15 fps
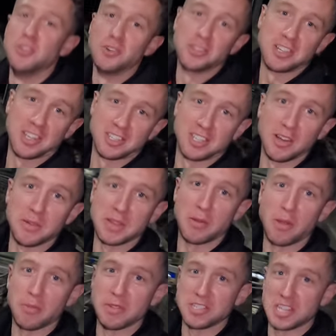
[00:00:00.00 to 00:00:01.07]
No such luck when
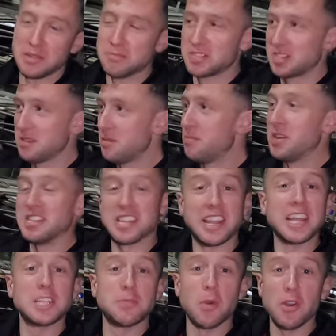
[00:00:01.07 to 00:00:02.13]
you're working with James. But he's
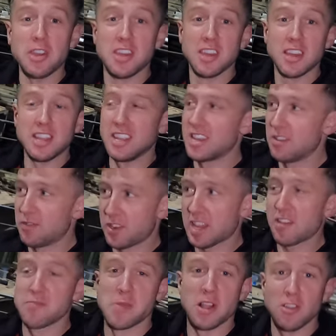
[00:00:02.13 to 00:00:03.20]
a nice boy and you can
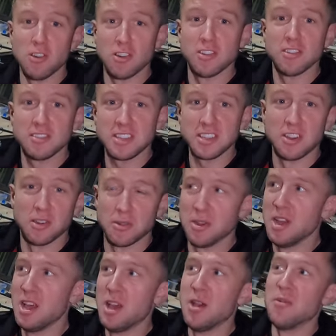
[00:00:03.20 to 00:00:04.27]
forgive him a lot. You
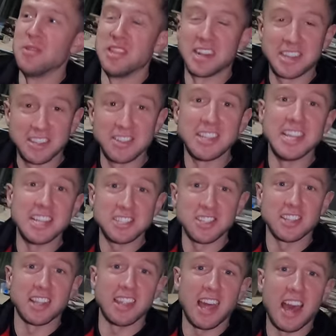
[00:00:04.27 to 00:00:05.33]
know, when they're good
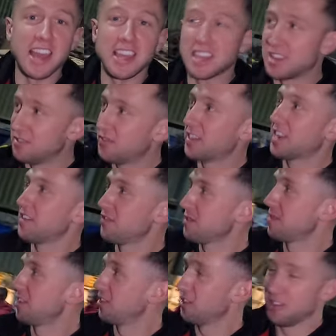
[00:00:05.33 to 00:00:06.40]
natured like that, you can forgive
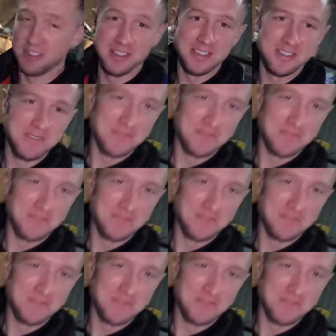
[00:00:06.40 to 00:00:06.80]
them a lot.